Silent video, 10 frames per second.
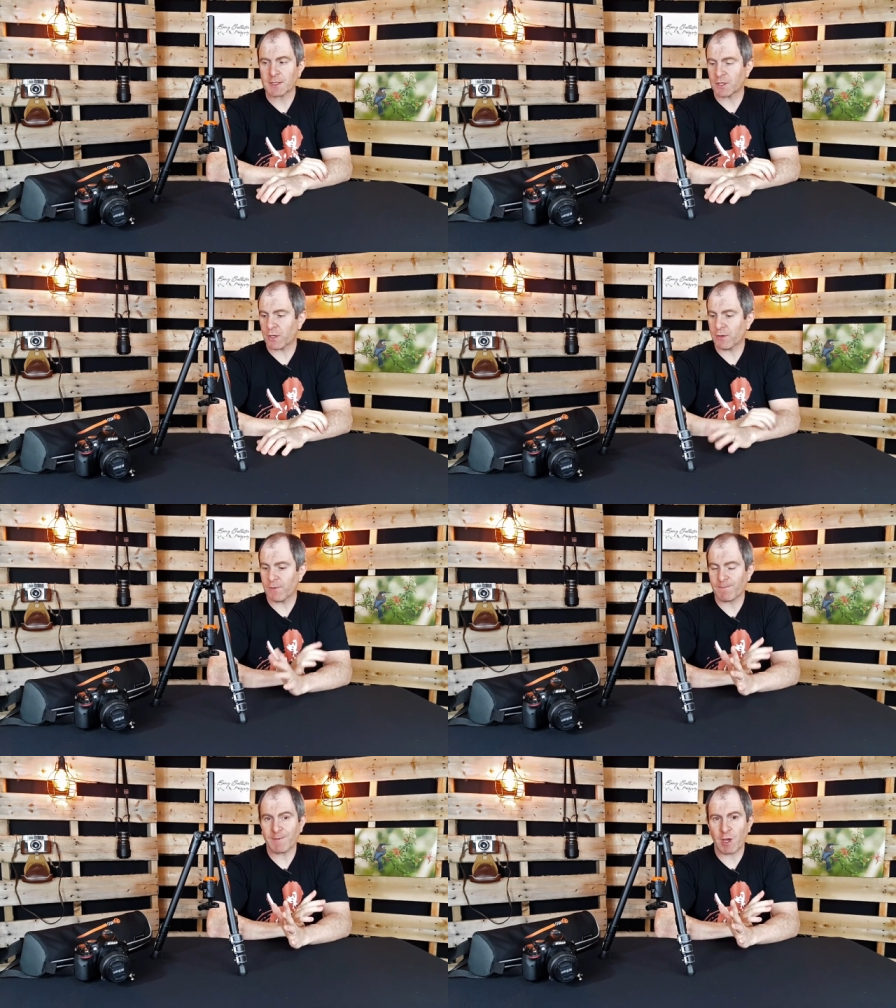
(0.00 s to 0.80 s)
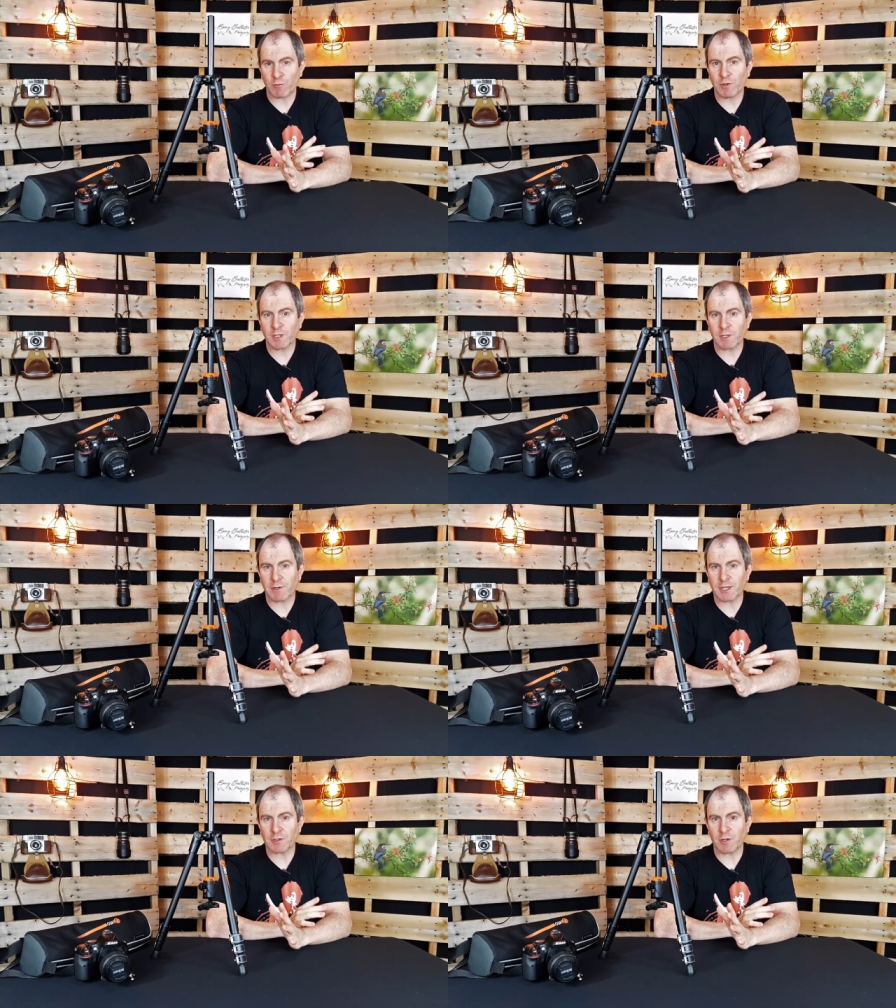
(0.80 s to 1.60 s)
So a really
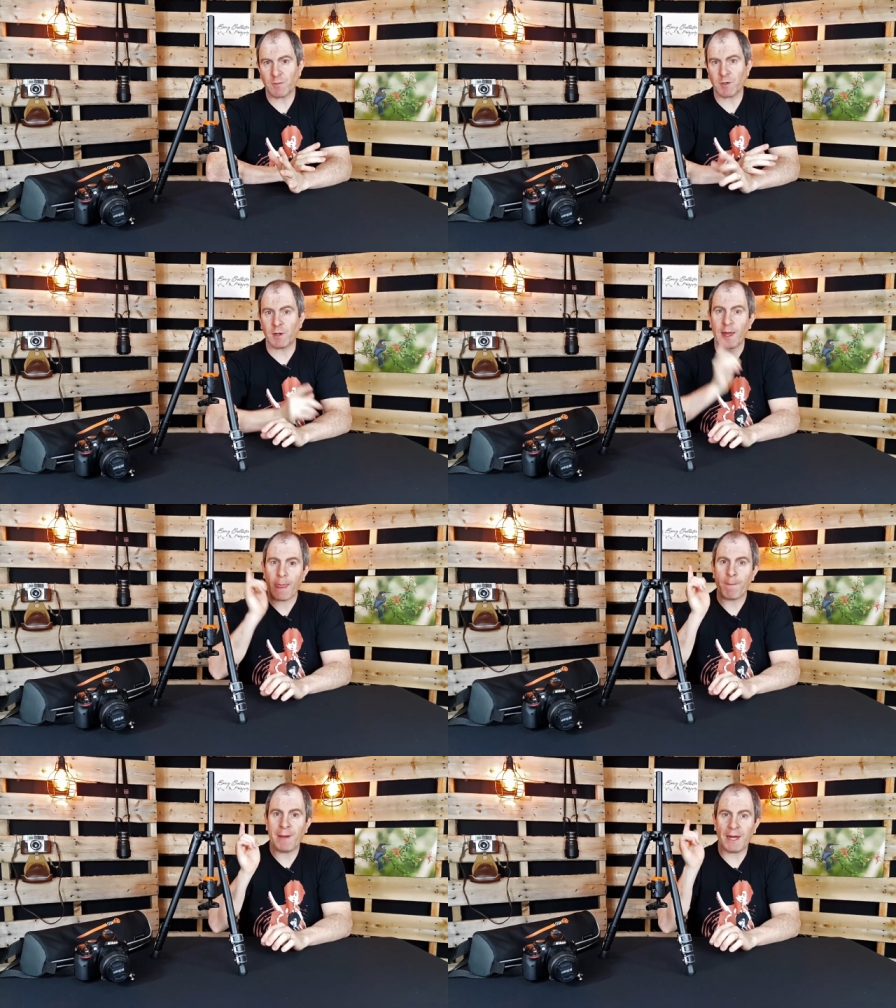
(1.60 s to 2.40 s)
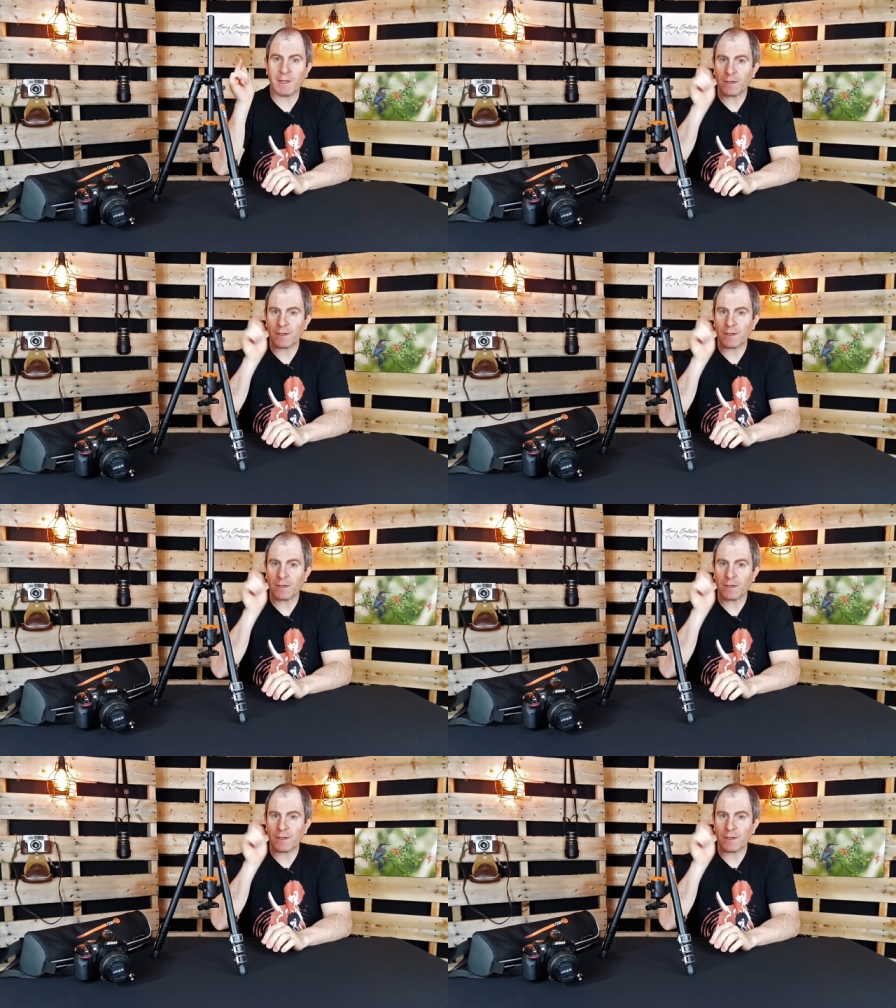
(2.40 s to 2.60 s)
great tripod but